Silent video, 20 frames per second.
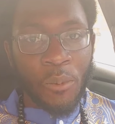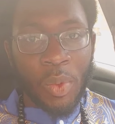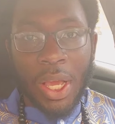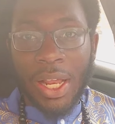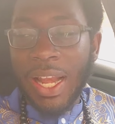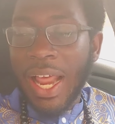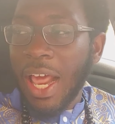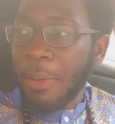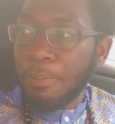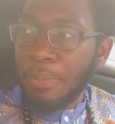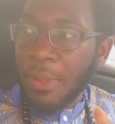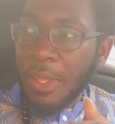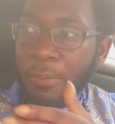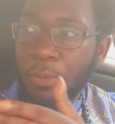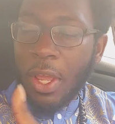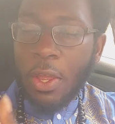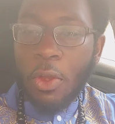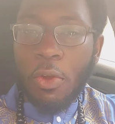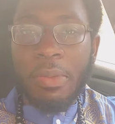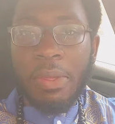A lot of people,
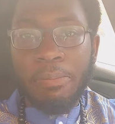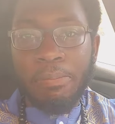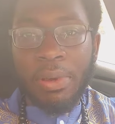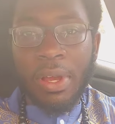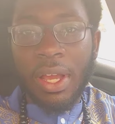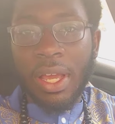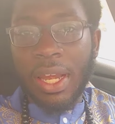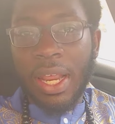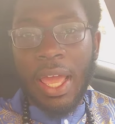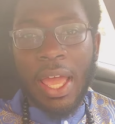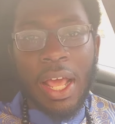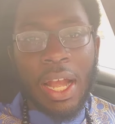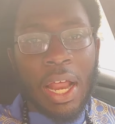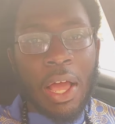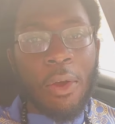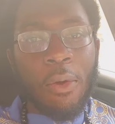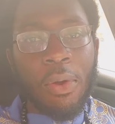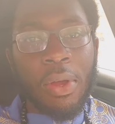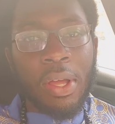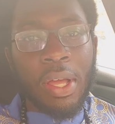they're going to be bugging the hell
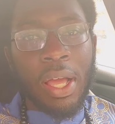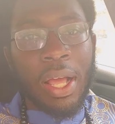out.